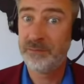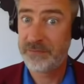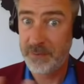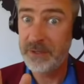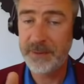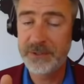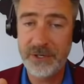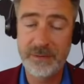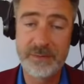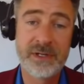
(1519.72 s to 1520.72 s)
for multiple
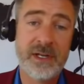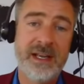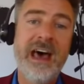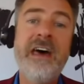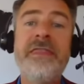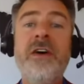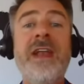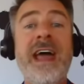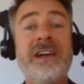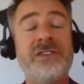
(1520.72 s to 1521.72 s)
terms ethno
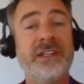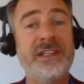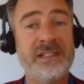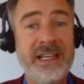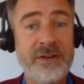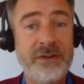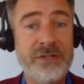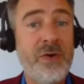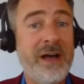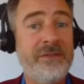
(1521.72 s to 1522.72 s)
nationalist leaders
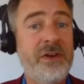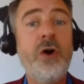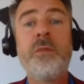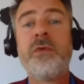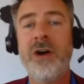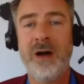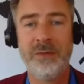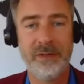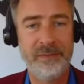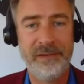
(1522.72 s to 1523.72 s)
who have no
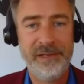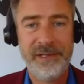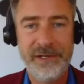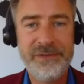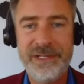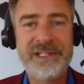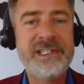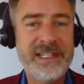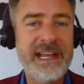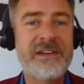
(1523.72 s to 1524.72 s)
problem using
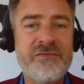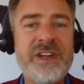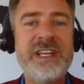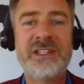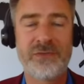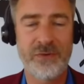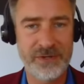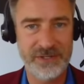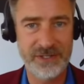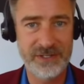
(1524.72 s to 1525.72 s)
state
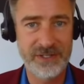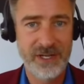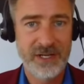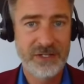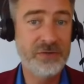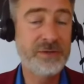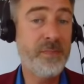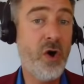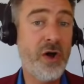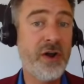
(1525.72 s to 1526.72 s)
resources to
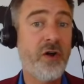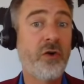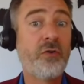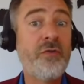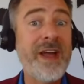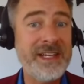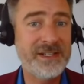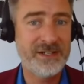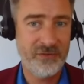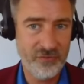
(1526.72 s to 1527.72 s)
spawn
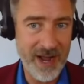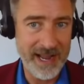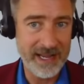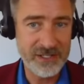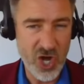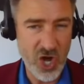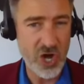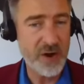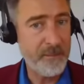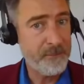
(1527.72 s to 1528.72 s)
race riots
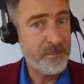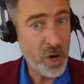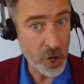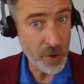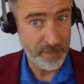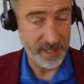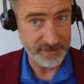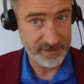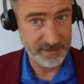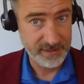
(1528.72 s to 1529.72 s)
on
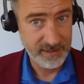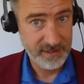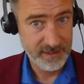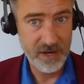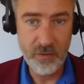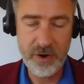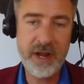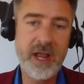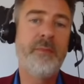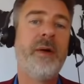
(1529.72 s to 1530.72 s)
purpose in order to
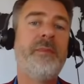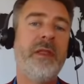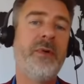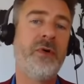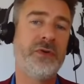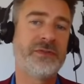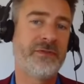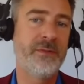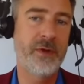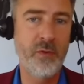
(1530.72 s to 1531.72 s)
get a bump in the polls
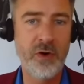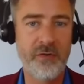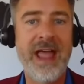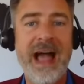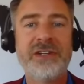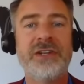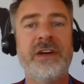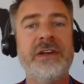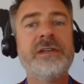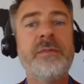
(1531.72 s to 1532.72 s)
from their more
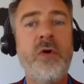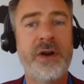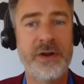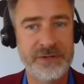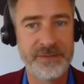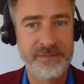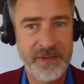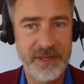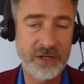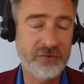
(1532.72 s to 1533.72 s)
reactionary supporters.
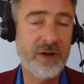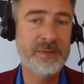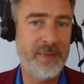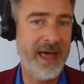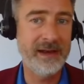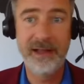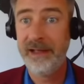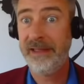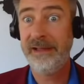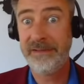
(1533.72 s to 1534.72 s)
I think Trump's bad.
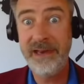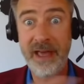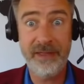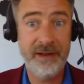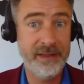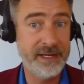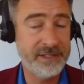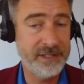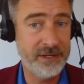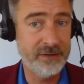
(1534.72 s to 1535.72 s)
They have nothing on
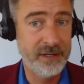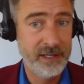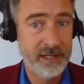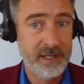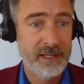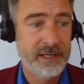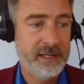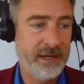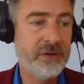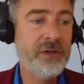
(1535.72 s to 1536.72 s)
these two.
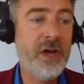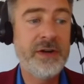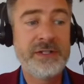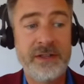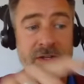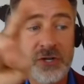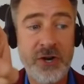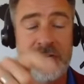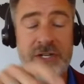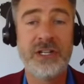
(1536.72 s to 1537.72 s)
Now, you'll notice that the
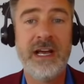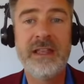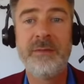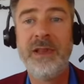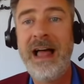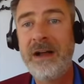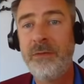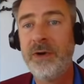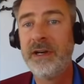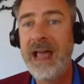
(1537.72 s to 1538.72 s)
Turkish line, the black
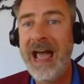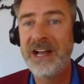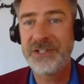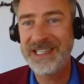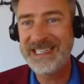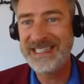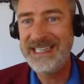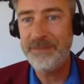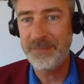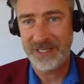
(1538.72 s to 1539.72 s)
one, actually
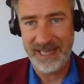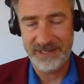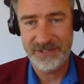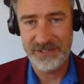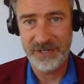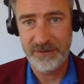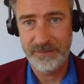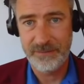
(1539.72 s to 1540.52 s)
dipped last year.